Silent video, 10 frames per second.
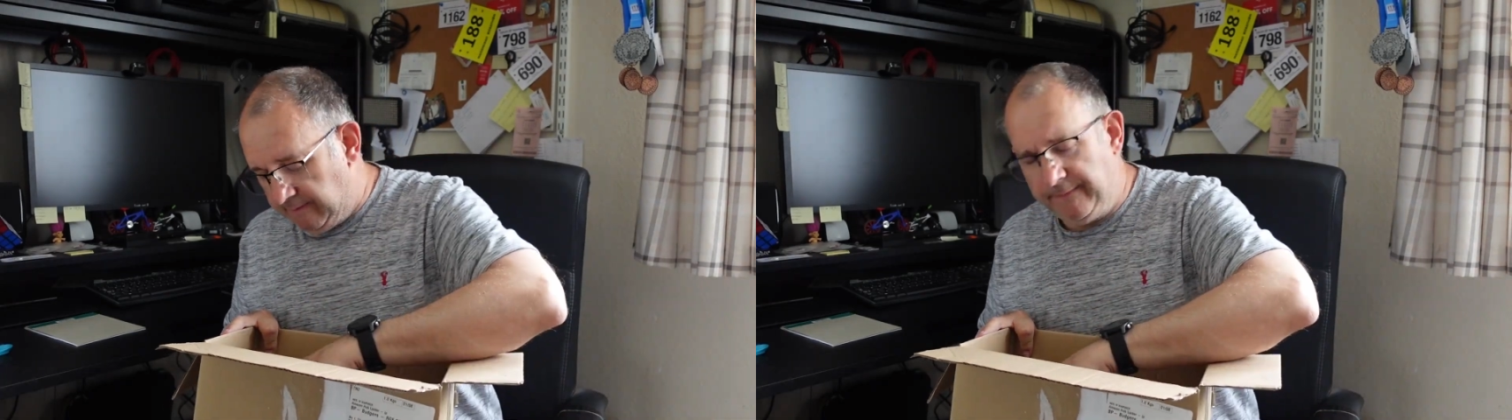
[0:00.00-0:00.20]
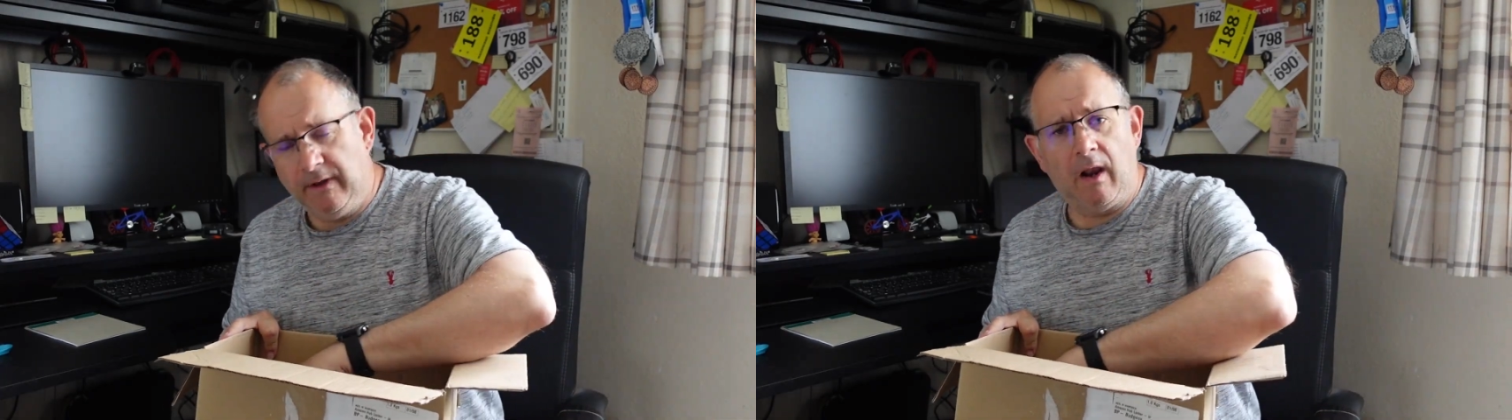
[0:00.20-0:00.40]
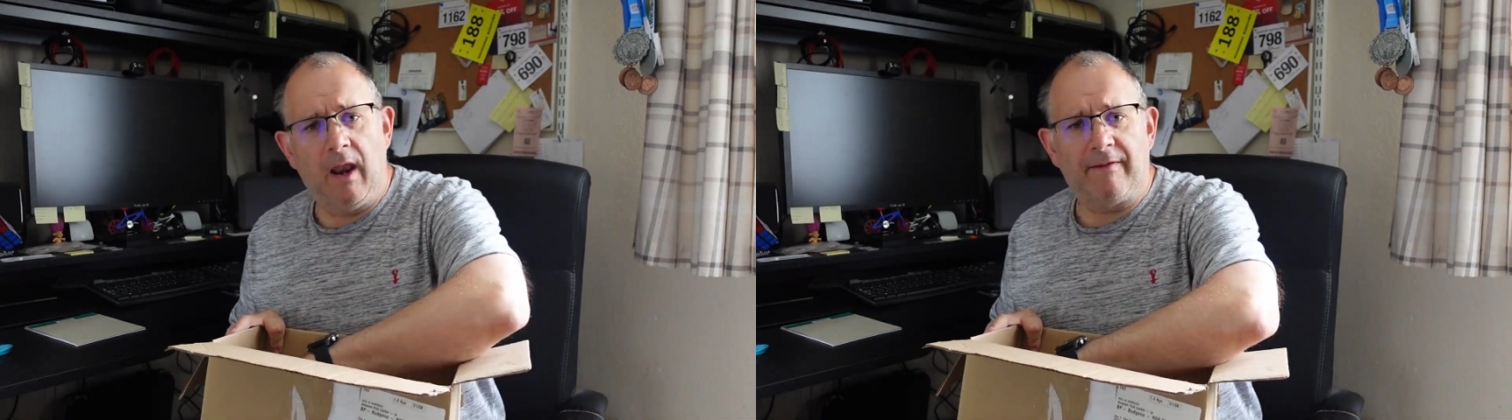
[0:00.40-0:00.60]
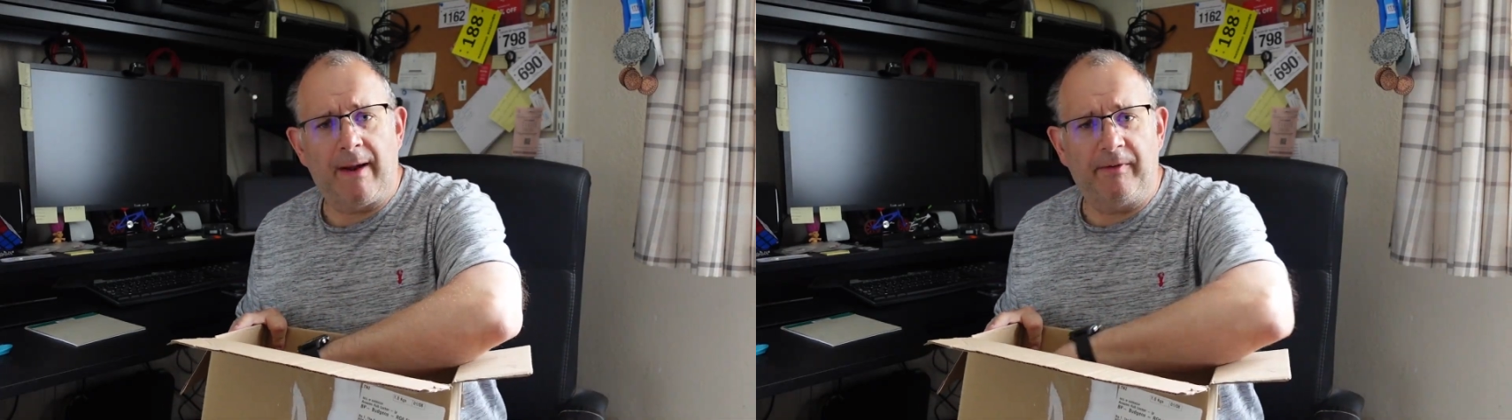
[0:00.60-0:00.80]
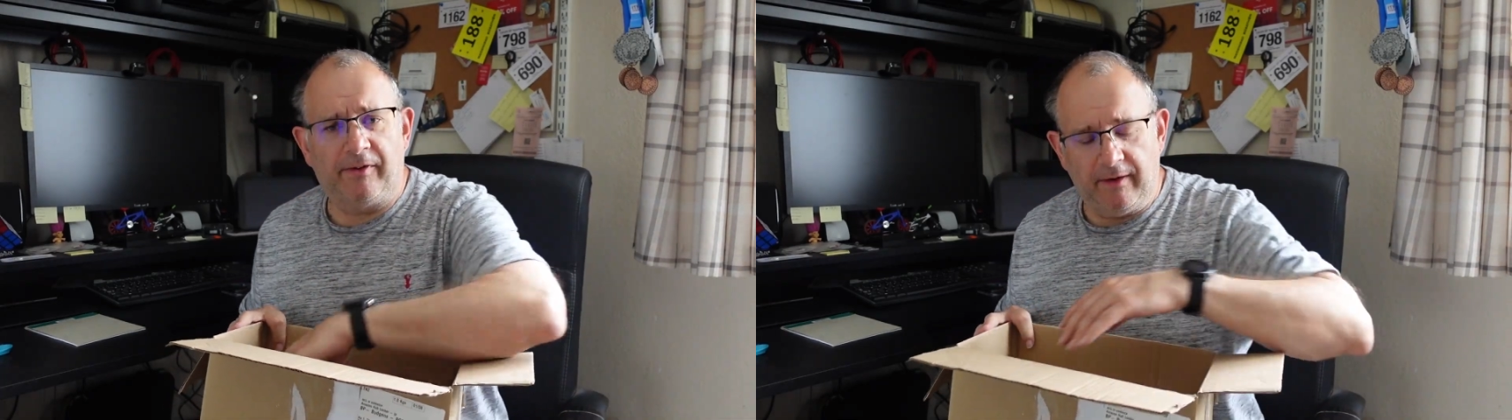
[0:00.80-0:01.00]
You gotta love
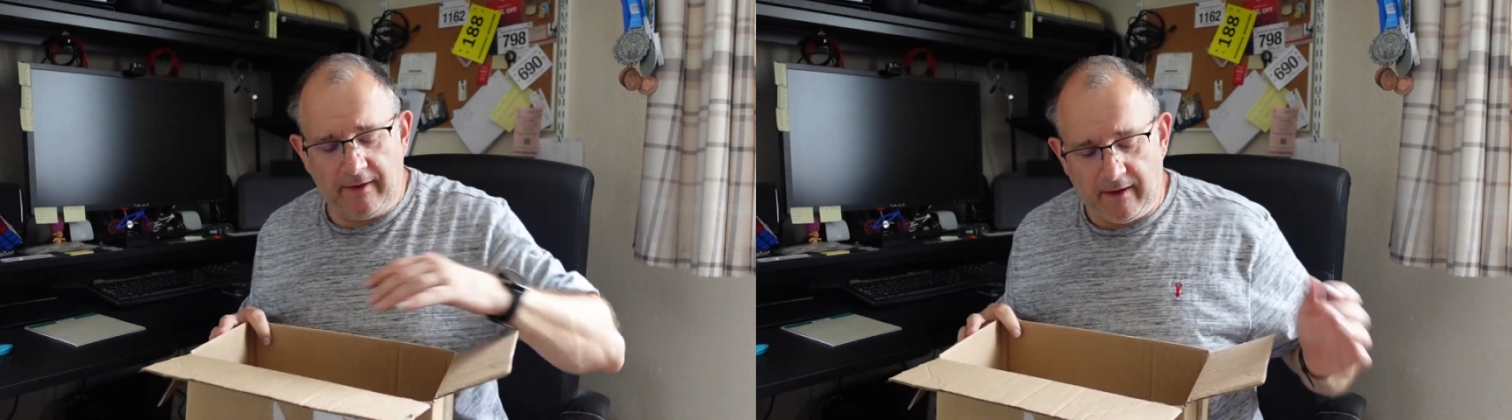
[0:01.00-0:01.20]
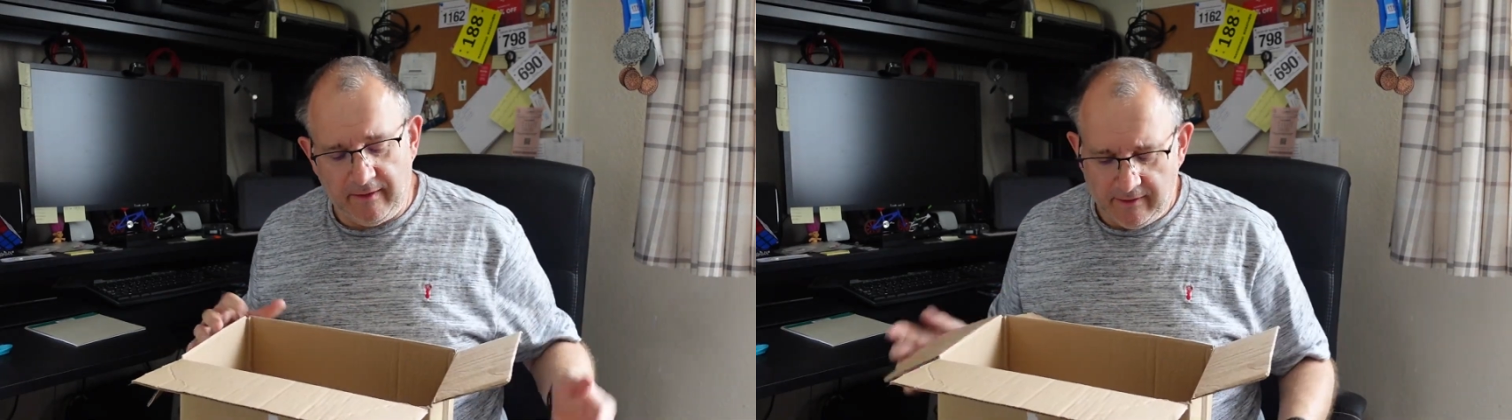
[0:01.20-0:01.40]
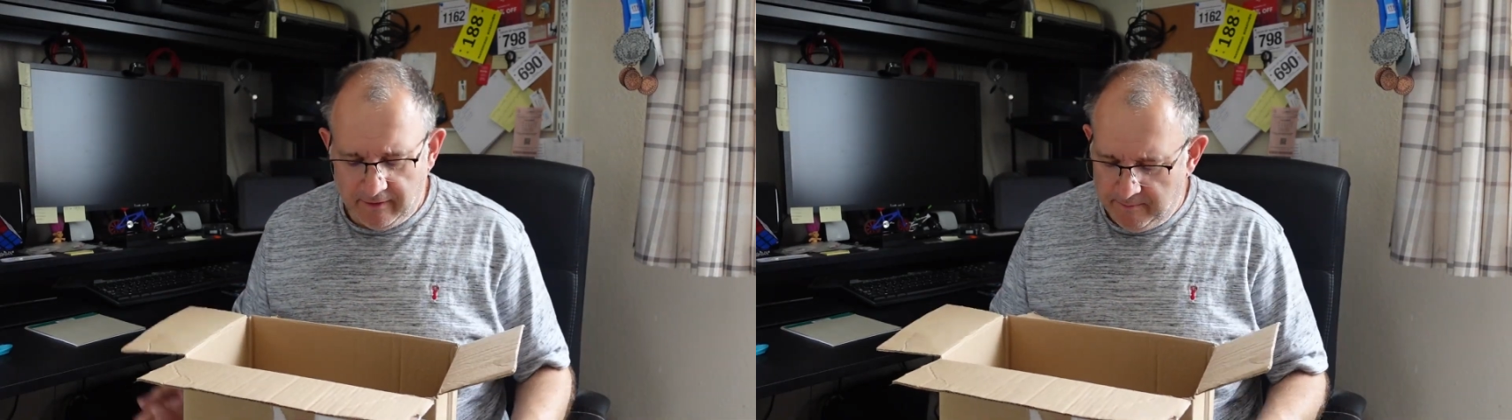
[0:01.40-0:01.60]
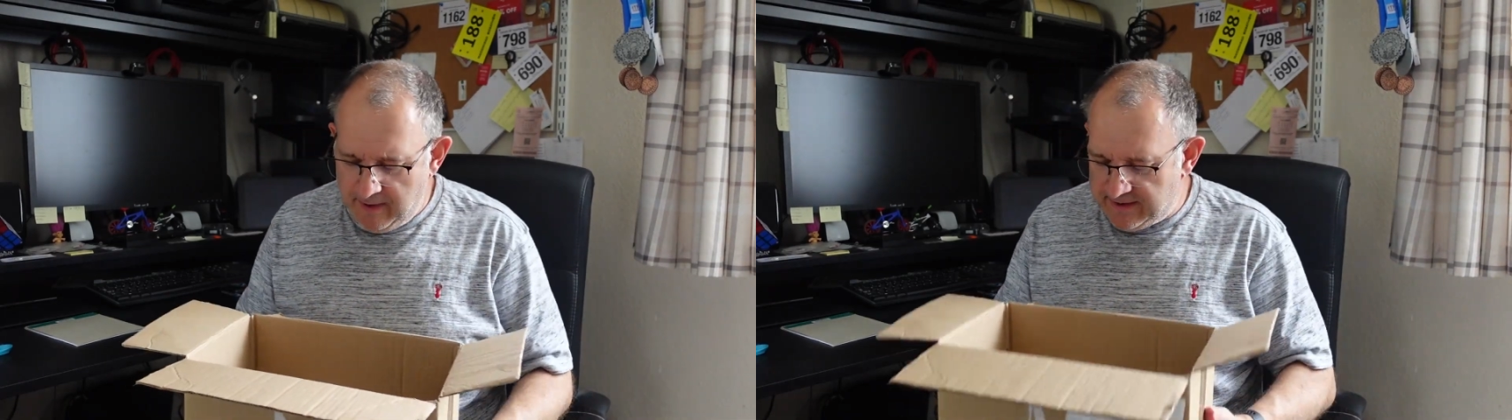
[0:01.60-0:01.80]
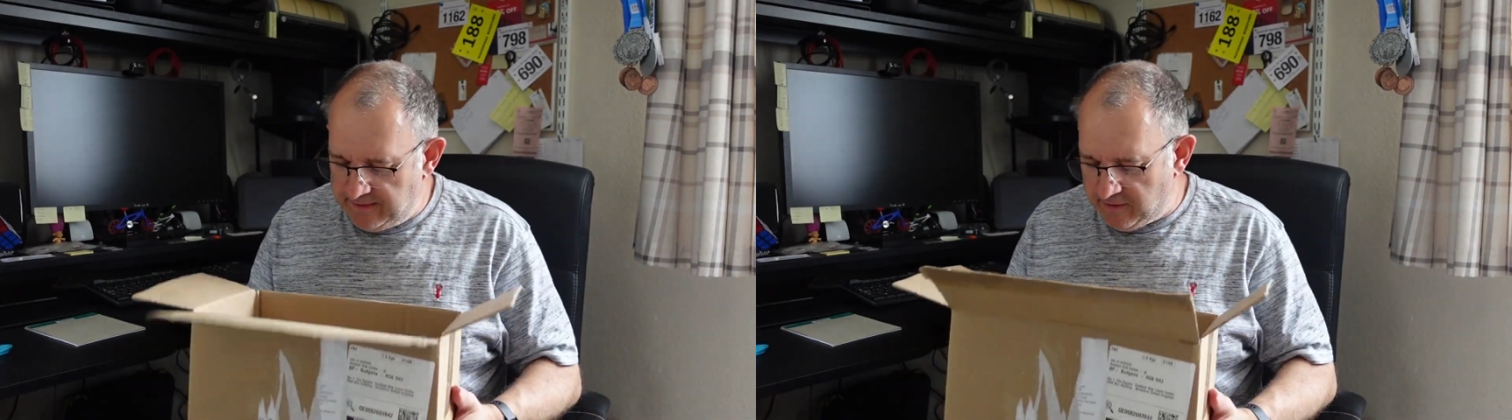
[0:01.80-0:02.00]
Amazon, ain't you?
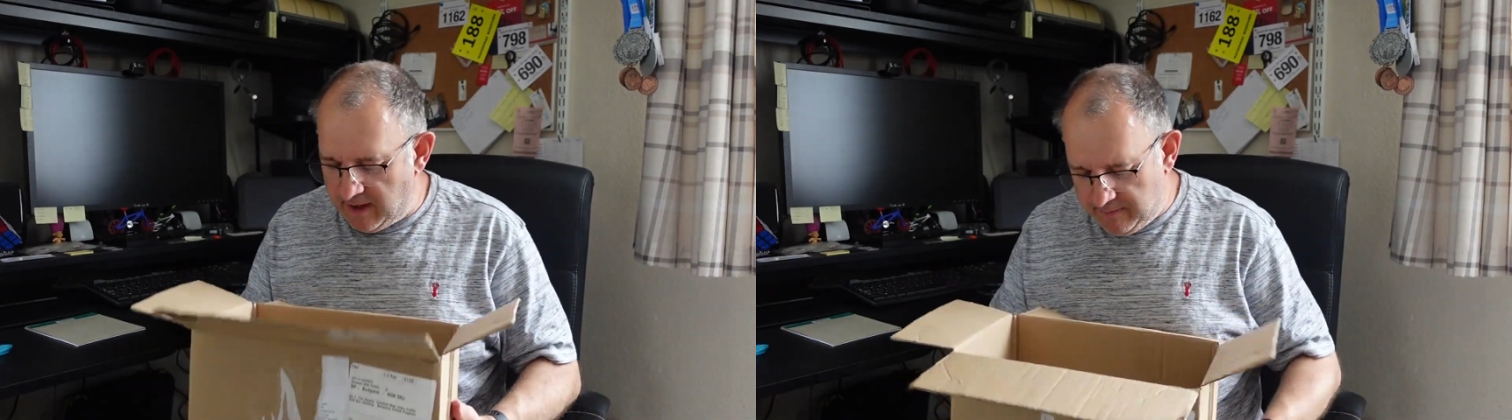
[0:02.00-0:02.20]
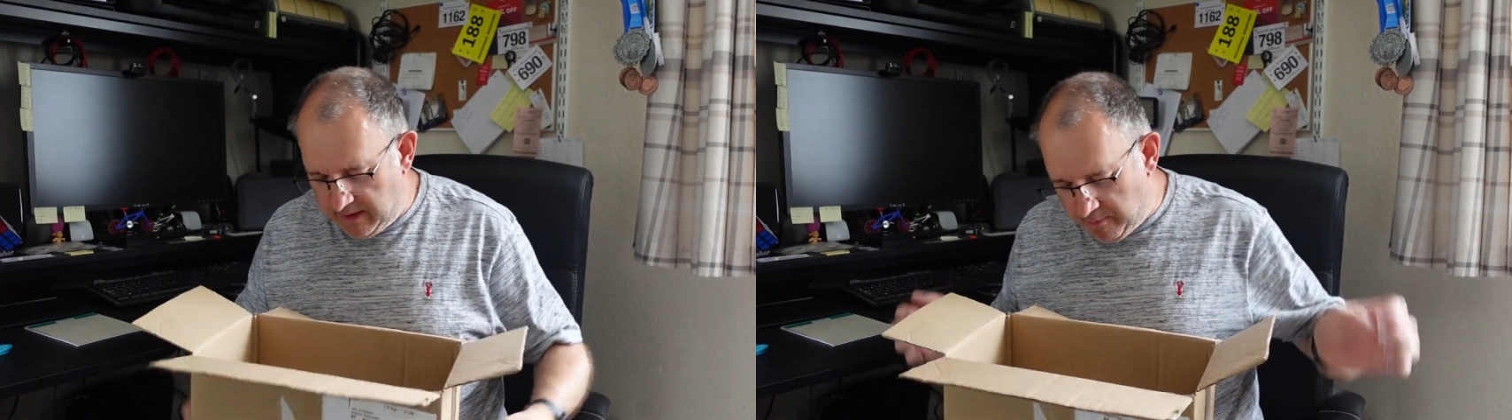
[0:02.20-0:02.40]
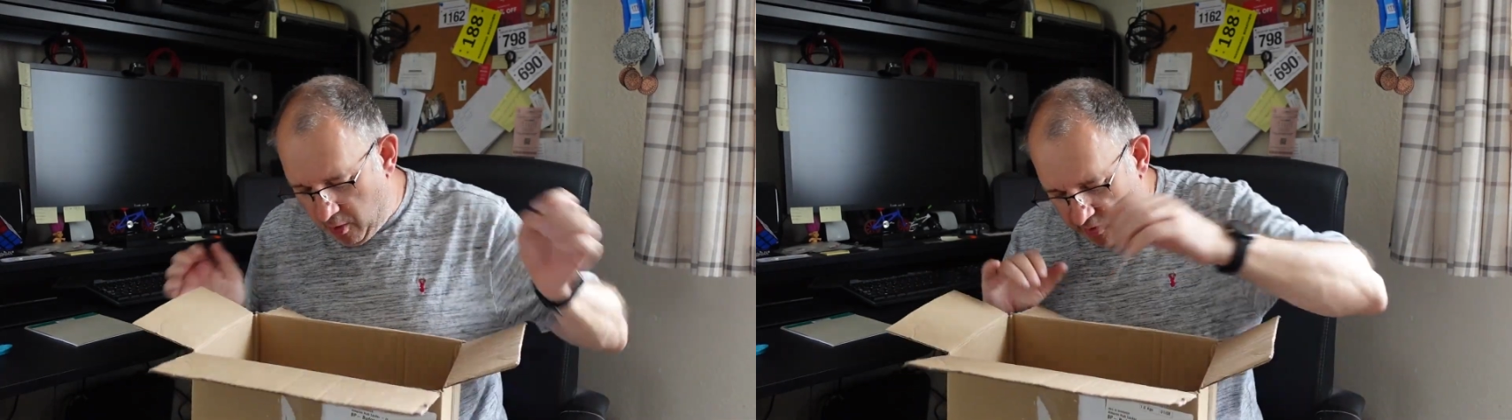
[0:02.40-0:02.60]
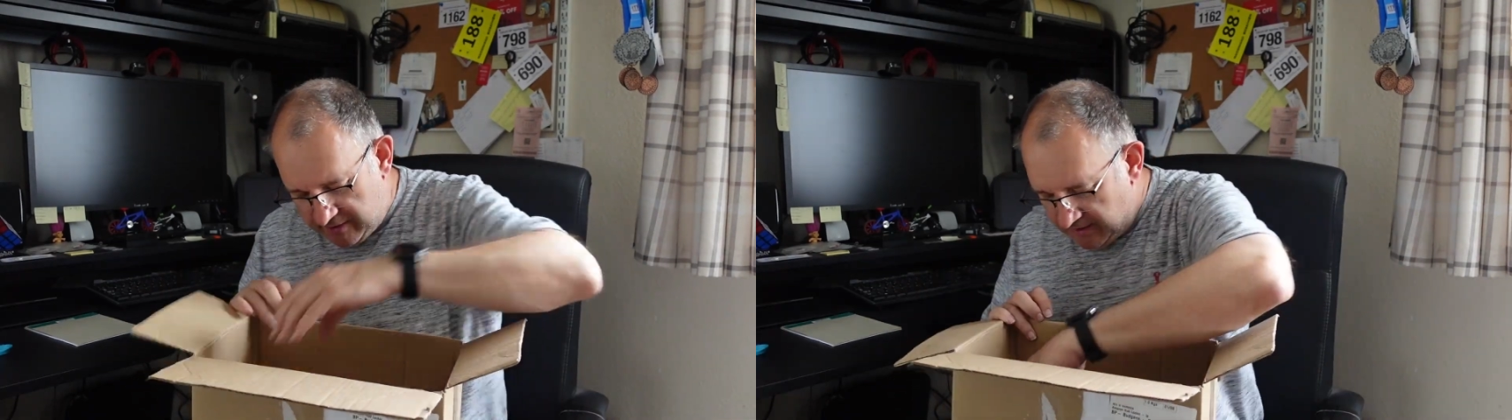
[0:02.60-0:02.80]
Massive great big box